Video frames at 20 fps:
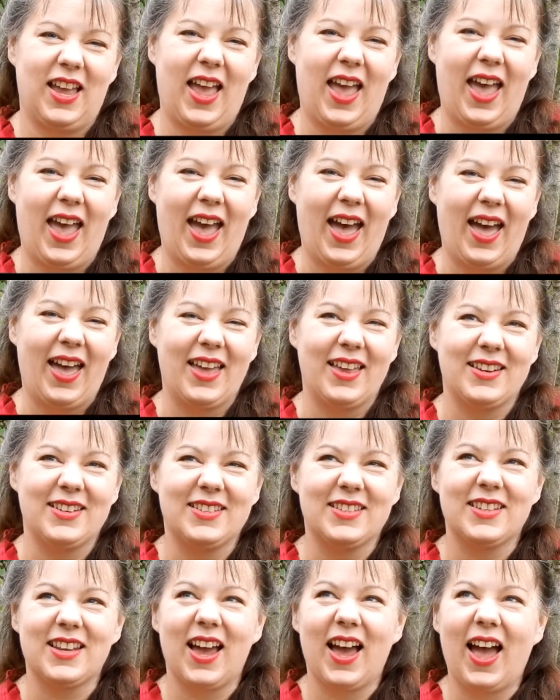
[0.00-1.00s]

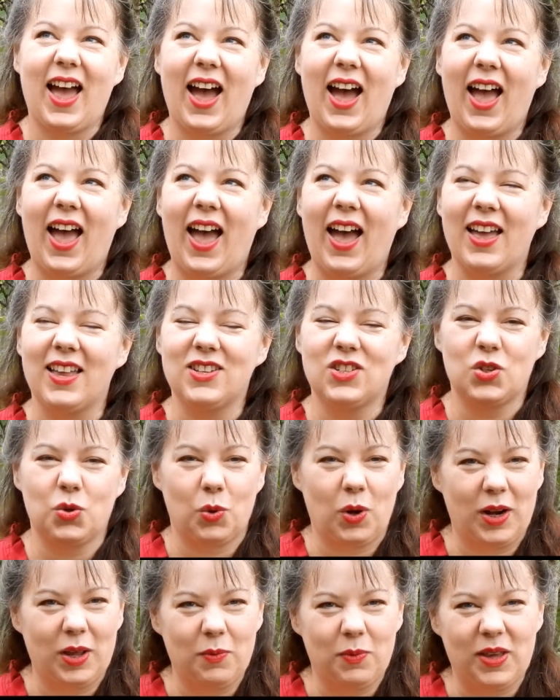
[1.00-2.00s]
and at
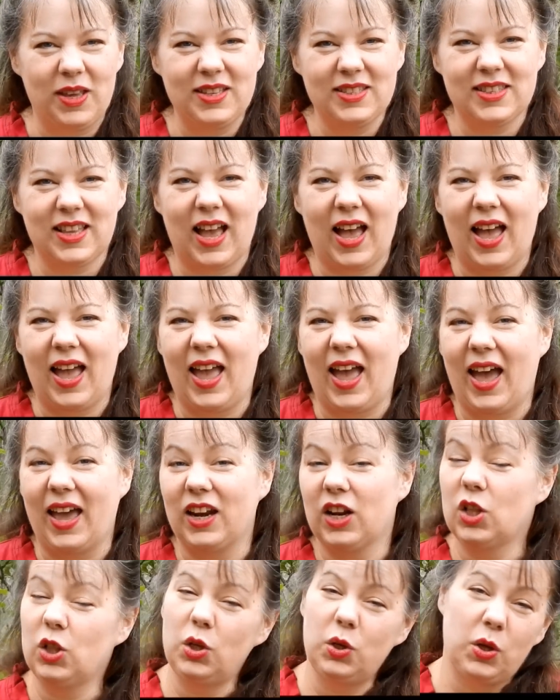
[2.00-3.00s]
20 weeks I had
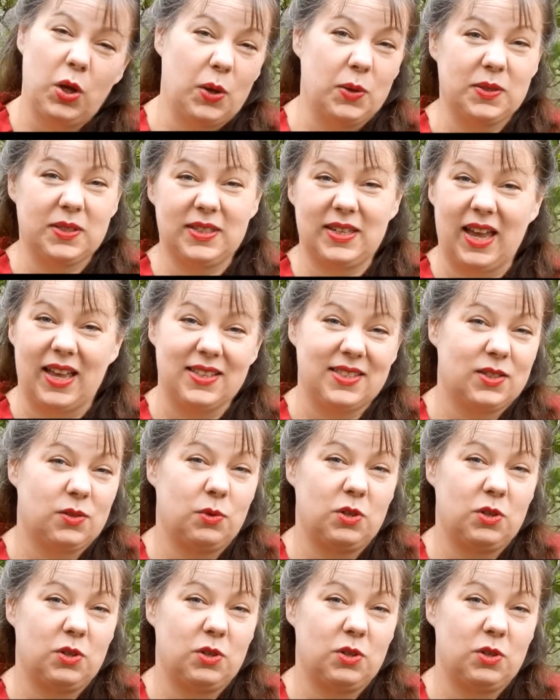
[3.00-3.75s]
a glucose test,